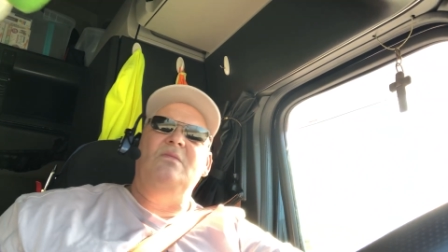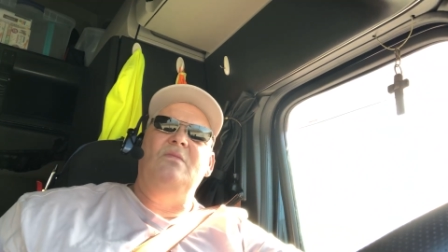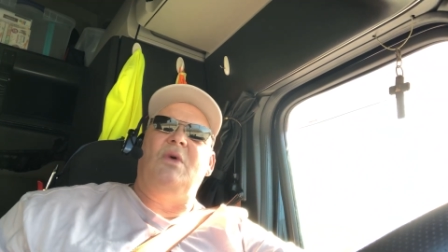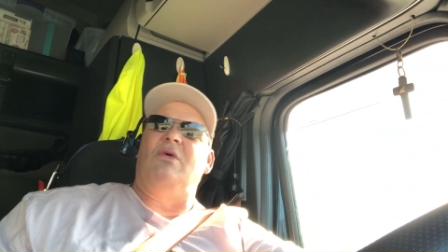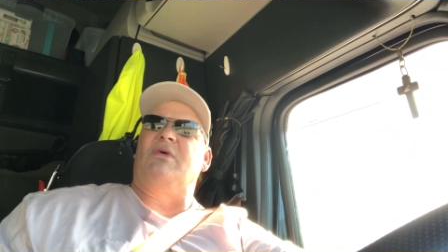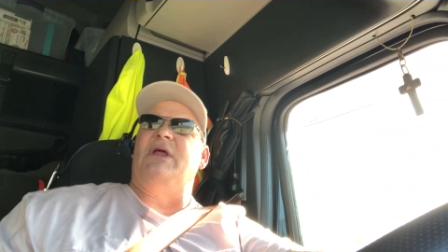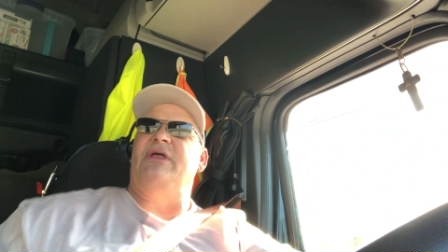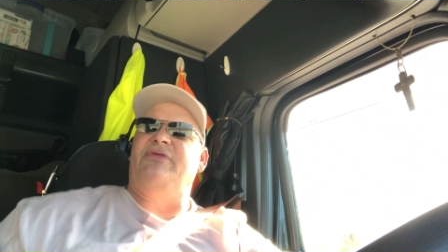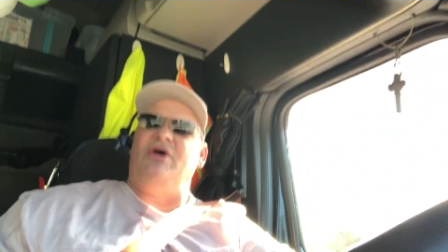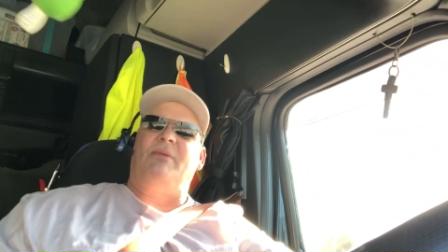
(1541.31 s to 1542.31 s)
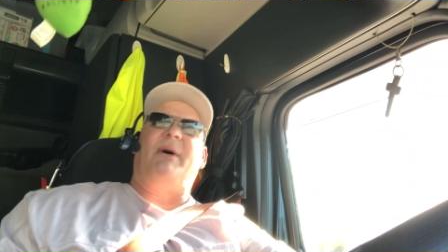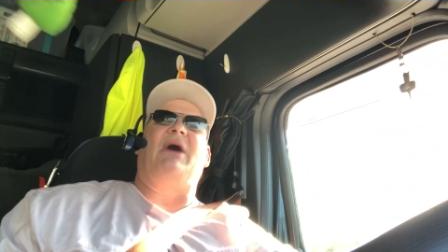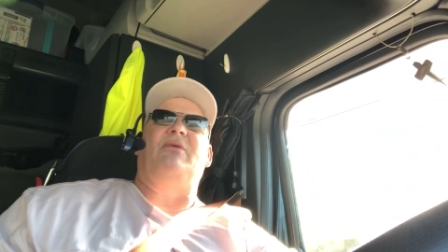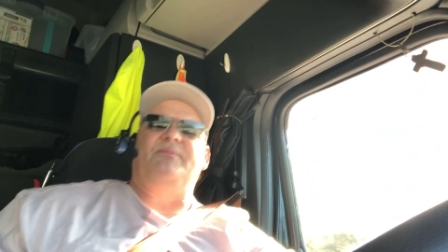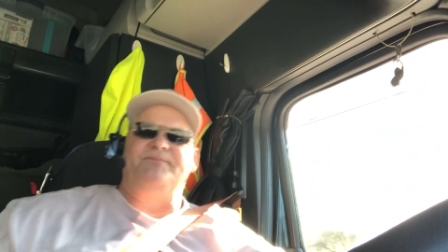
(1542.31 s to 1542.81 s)
we'll run into
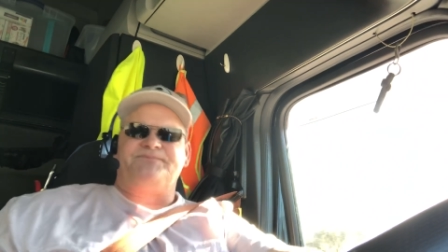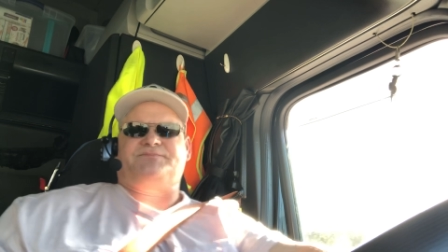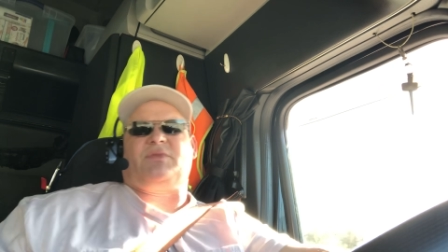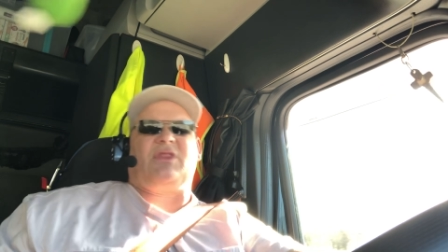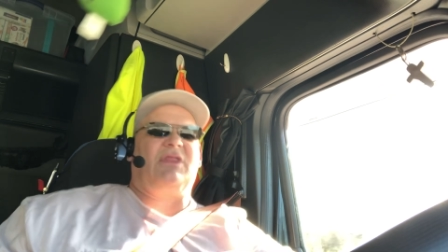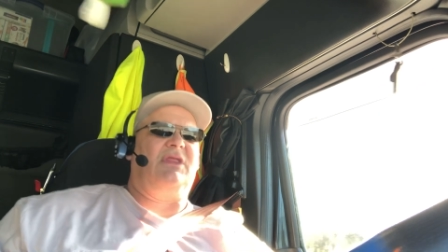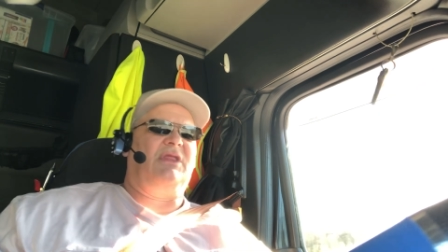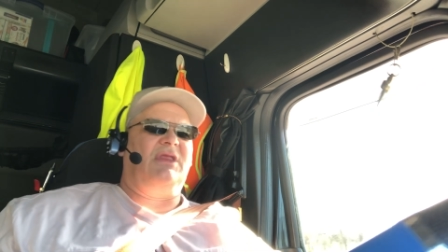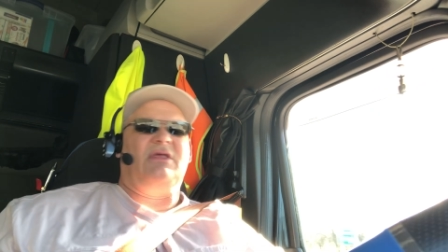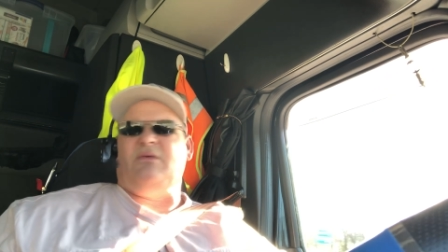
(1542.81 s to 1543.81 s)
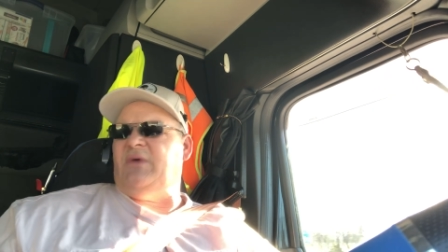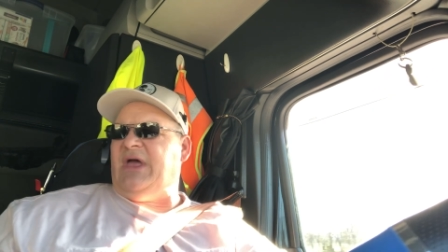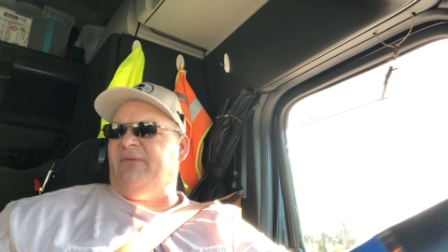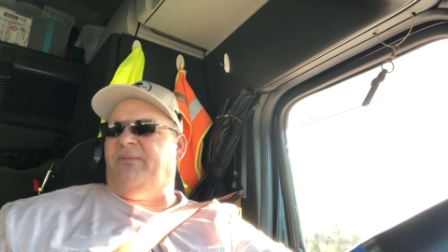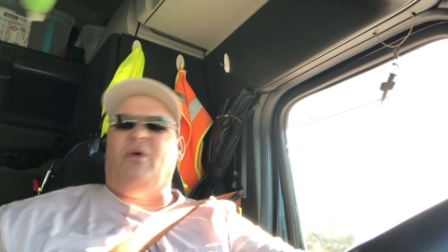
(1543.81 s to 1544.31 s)
about we
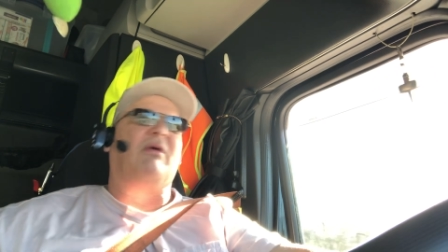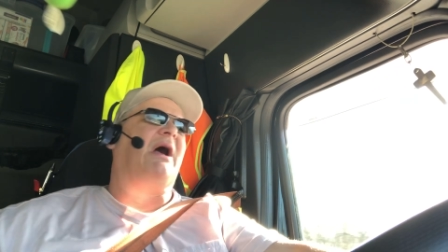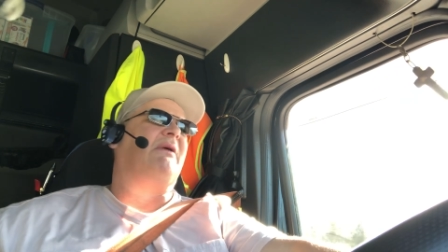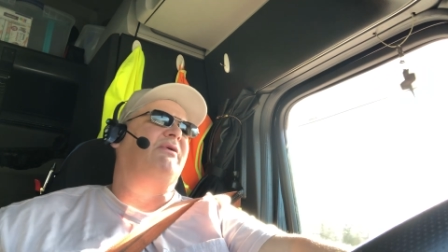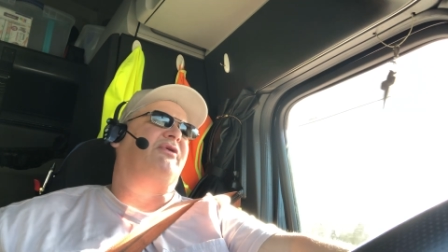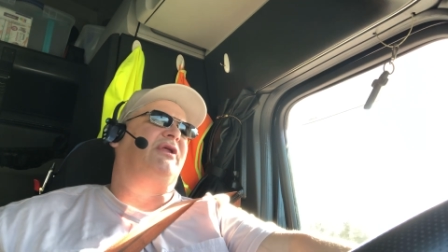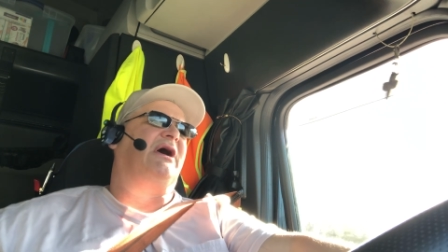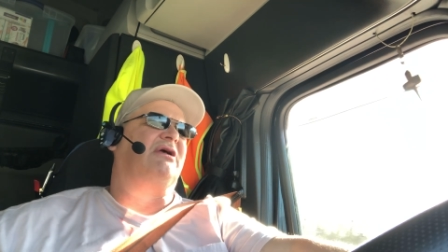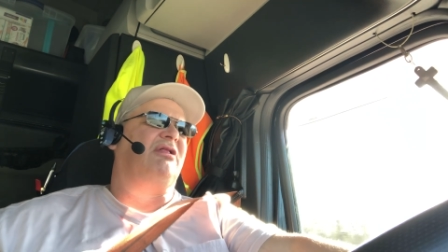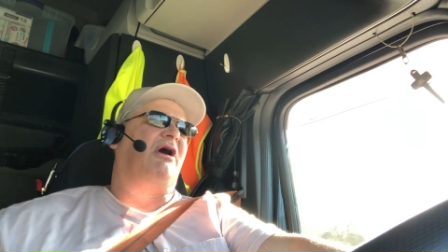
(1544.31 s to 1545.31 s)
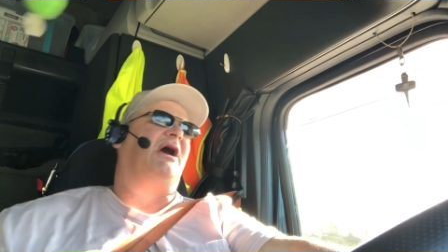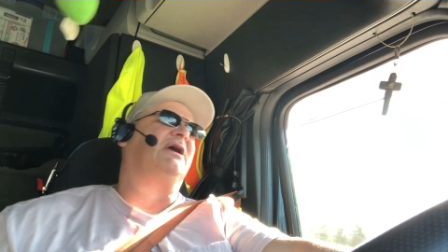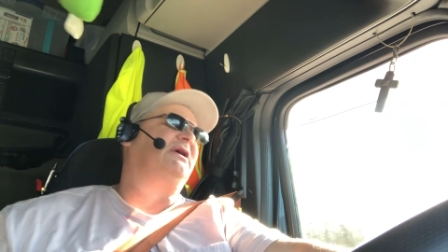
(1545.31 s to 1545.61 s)
have four hours on our clock,